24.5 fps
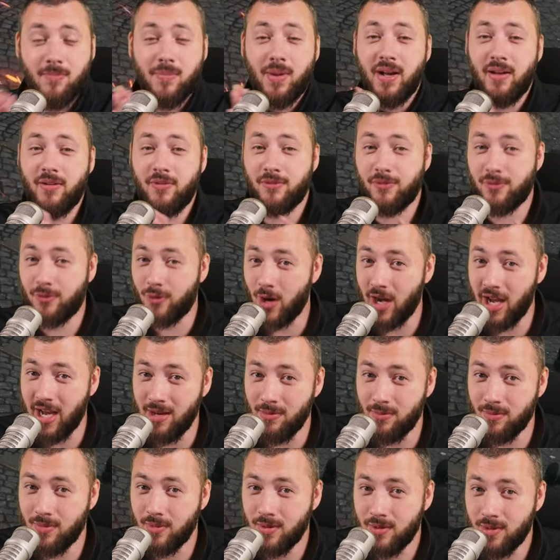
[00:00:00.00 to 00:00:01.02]
by
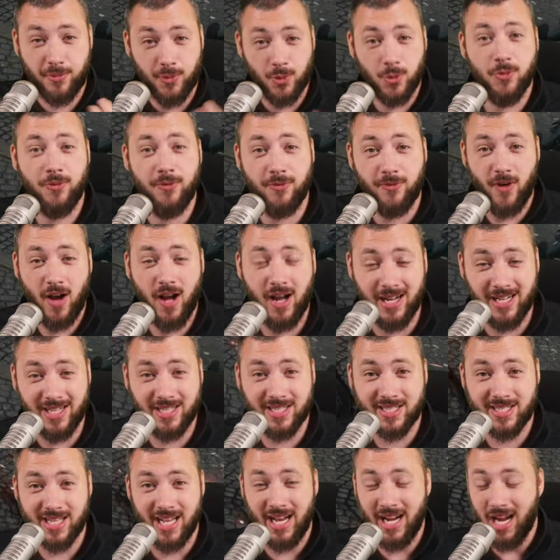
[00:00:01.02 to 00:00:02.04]
frame through
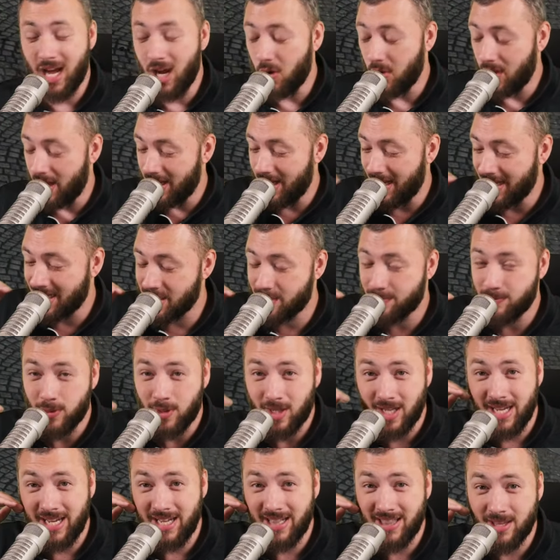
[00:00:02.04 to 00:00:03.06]
fights, and I'll
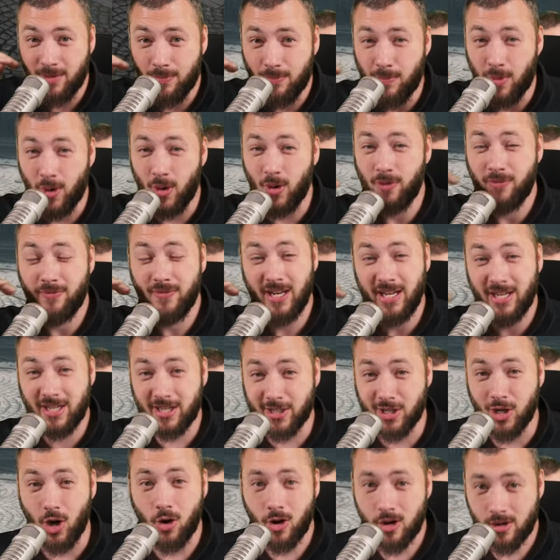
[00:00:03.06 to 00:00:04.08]
explain the
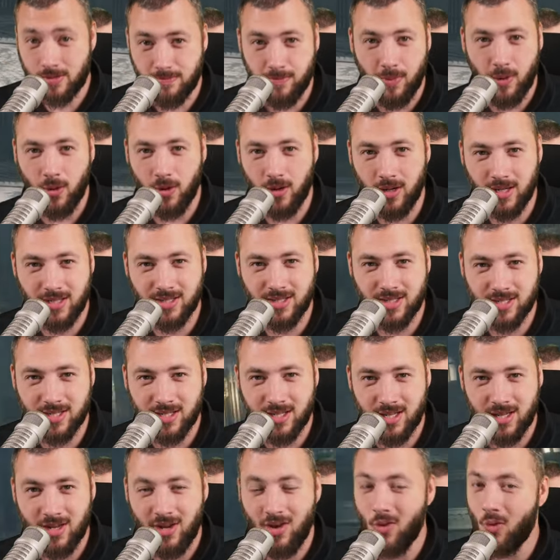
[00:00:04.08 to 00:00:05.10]
perfect guard points,
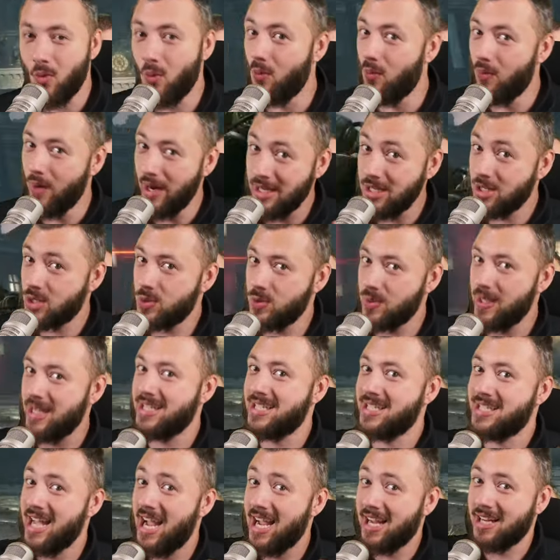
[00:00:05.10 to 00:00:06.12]
when to
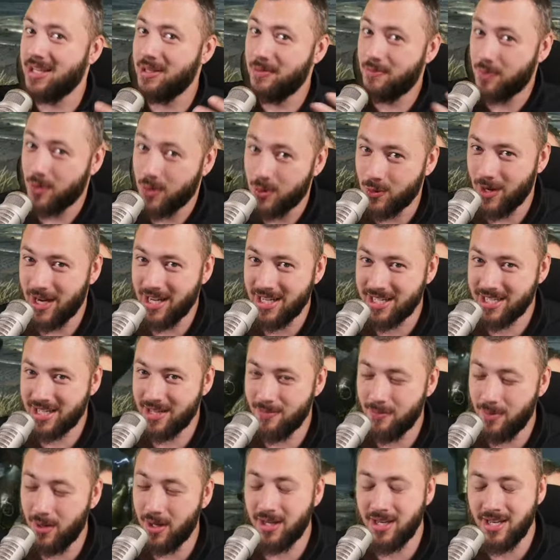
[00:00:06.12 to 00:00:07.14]
exactly press
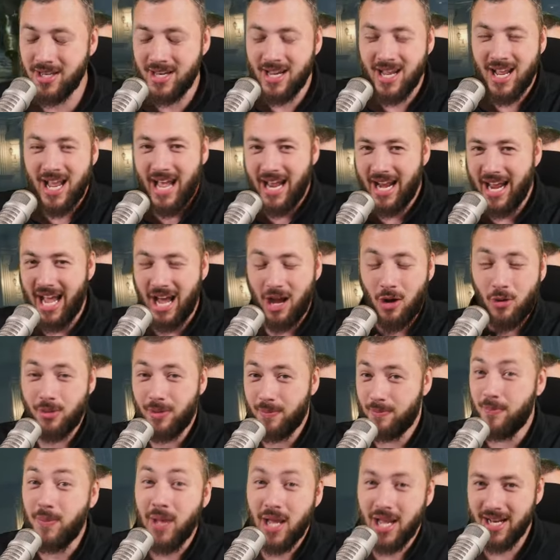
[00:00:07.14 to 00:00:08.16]
the button, and how the
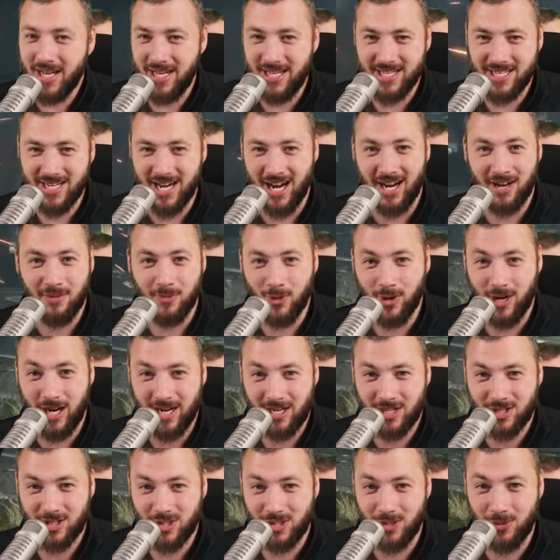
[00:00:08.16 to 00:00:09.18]
pity timer
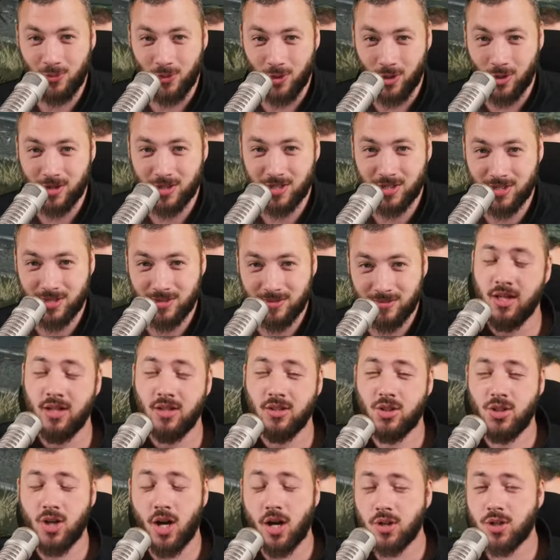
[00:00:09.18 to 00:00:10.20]
actually works.
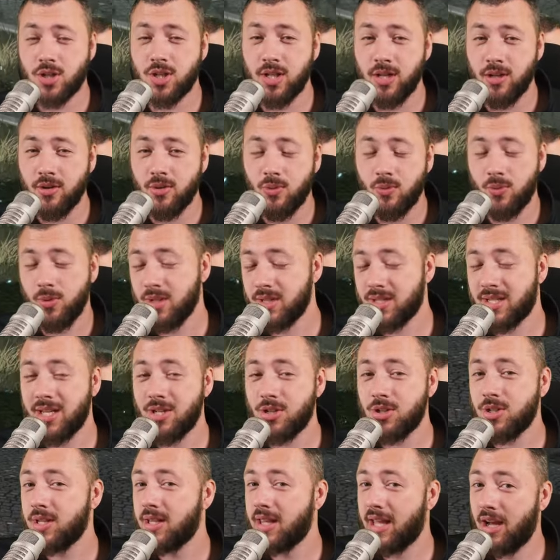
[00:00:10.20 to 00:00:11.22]
Dodging will
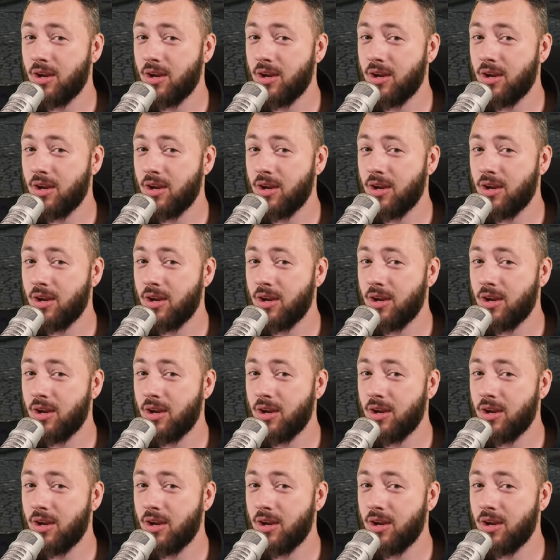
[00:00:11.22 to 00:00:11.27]
essentially allow